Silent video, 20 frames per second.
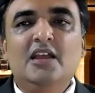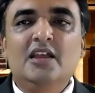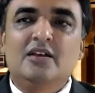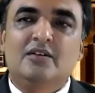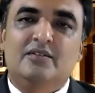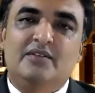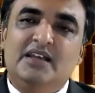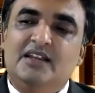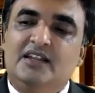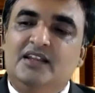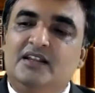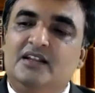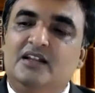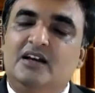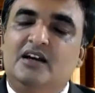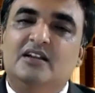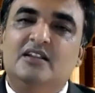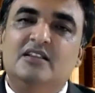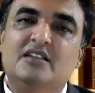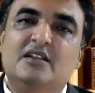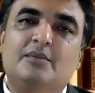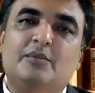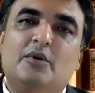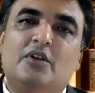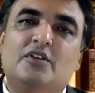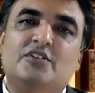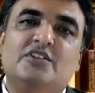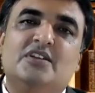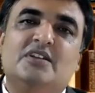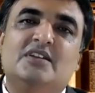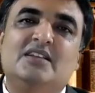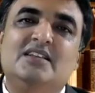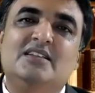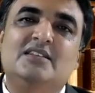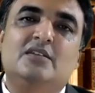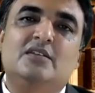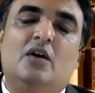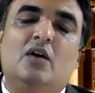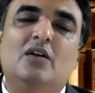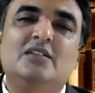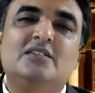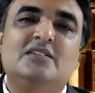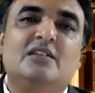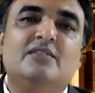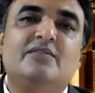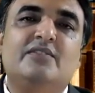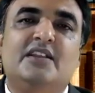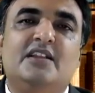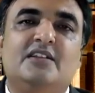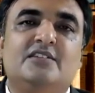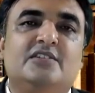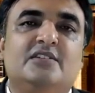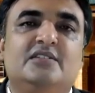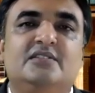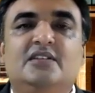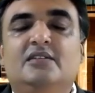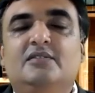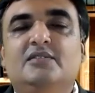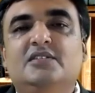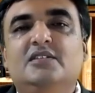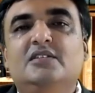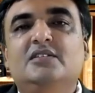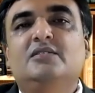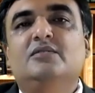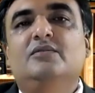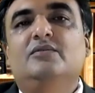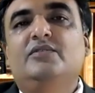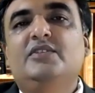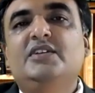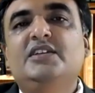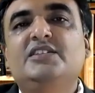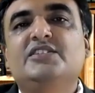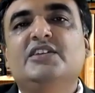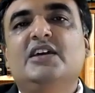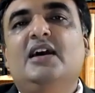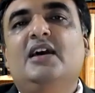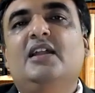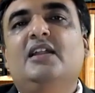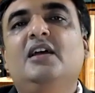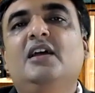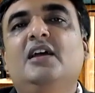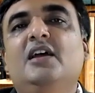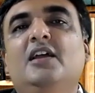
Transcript: Wherein another portion is wholesale financial services, which are